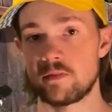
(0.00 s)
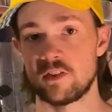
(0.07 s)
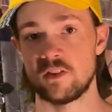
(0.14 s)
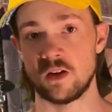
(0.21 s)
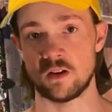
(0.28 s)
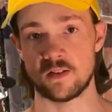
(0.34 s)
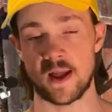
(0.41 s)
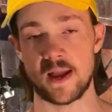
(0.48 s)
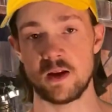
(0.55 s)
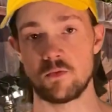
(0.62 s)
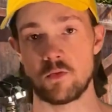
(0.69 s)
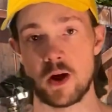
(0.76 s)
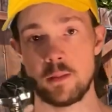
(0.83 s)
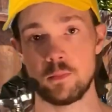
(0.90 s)
6 to 8
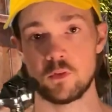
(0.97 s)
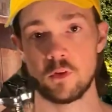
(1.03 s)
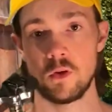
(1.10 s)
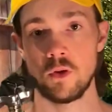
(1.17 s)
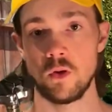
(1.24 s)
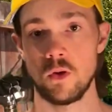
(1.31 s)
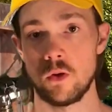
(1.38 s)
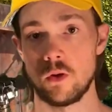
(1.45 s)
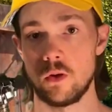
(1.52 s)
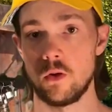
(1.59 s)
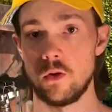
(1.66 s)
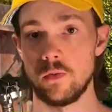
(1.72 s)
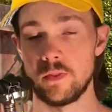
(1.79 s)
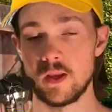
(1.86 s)
reps
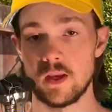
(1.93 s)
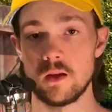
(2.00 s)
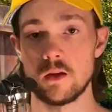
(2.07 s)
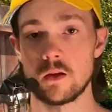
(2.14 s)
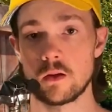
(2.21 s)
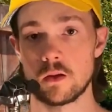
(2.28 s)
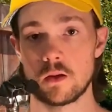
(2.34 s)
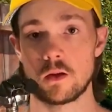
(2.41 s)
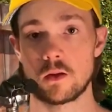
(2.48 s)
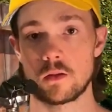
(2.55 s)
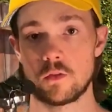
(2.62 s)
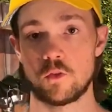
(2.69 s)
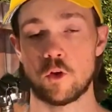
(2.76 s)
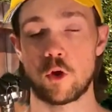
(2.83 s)
on the
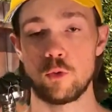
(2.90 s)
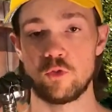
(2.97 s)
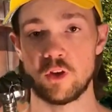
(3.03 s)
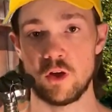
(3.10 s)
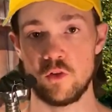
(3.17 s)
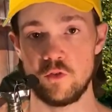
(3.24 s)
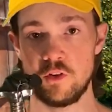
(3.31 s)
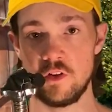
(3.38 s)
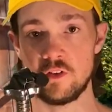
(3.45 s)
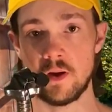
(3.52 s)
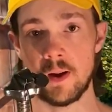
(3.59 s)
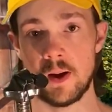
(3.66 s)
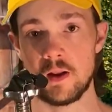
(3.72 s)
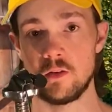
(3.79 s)
toe touches
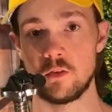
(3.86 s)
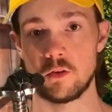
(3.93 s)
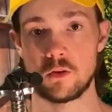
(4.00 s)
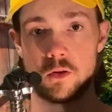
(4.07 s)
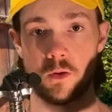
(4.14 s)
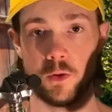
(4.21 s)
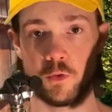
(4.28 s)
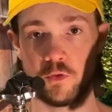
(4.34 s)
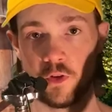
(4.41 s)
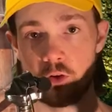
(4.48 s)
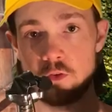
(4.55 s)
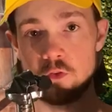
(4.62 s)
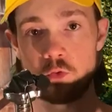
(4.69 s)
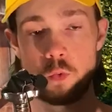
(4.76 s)
and close
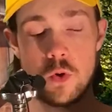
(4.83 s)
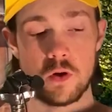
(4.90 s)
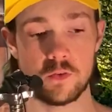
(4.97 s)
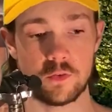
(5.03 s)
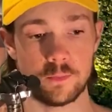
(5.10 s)
stance squats.